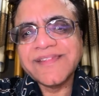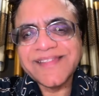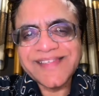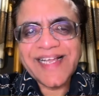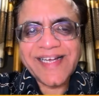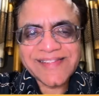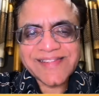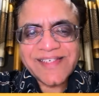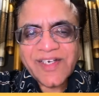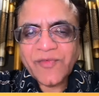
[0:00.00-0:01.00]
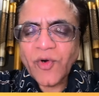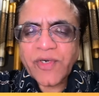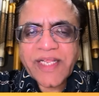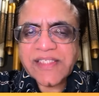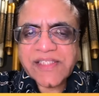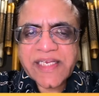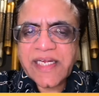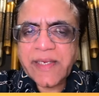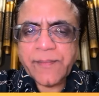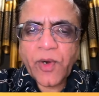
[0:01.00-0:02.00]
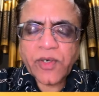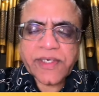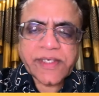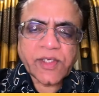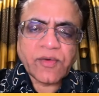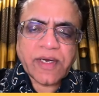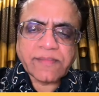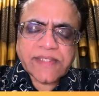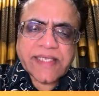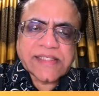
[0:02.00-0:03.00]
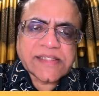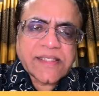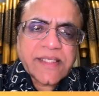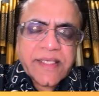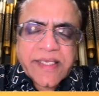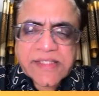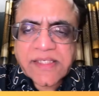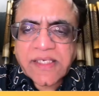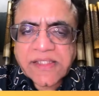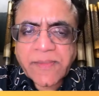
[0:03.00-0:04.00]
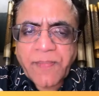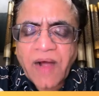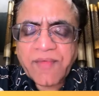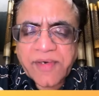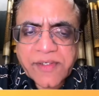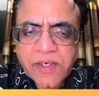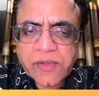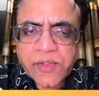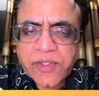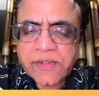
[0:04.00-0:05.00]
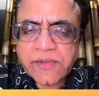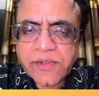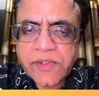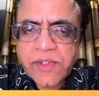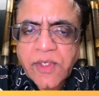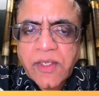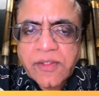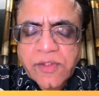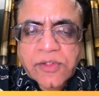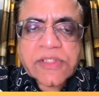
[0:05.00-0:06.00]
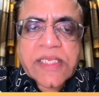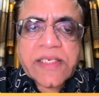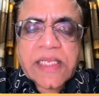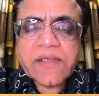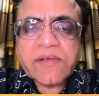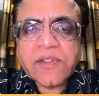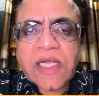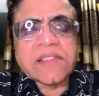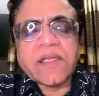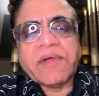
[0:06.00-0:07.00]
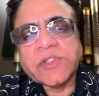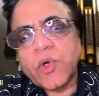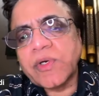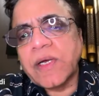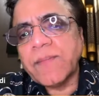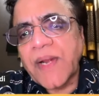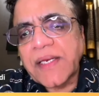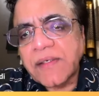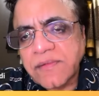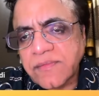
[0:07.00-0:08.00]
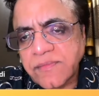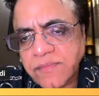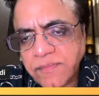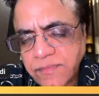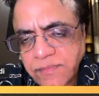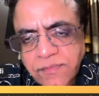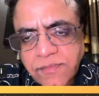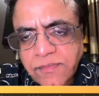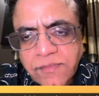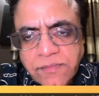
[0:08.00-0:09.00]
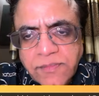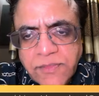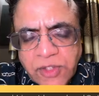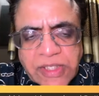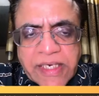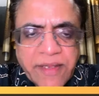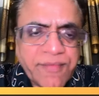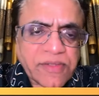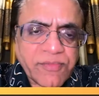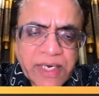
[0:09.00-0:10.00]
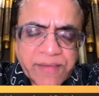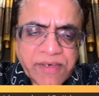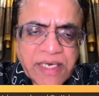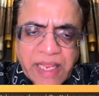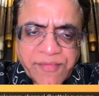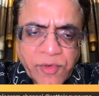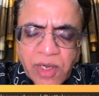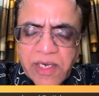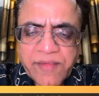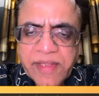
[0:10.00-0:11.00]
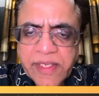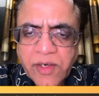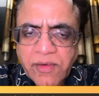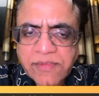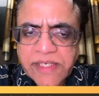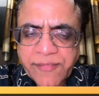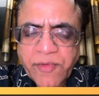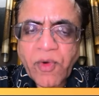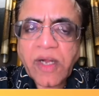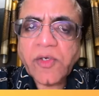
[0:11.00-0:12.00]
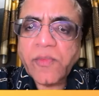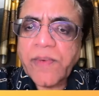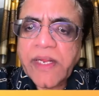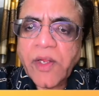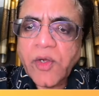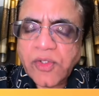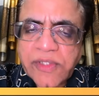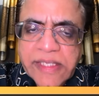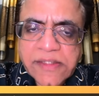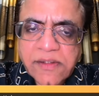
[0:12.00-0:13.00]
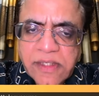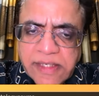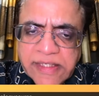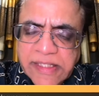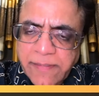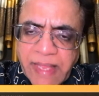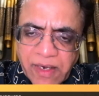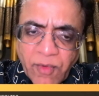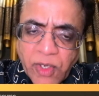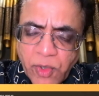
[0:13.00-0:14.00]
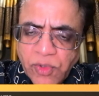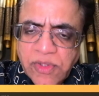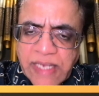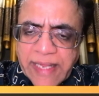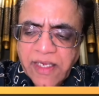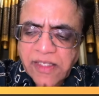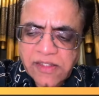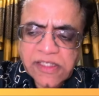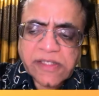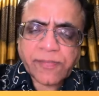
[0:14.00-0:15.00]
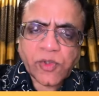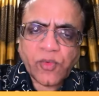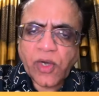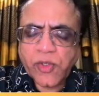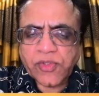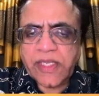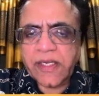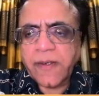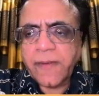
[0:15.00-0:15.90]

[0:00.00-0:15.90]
Yeah. And voting is really important. You know what I'm saying? It's a power. You know, you can see the otherwise don't complain. You know, live with whatever life you are living. You know what I'm saying? If you want to bring good things, it doesn't matter what you like. It's up to you what you think.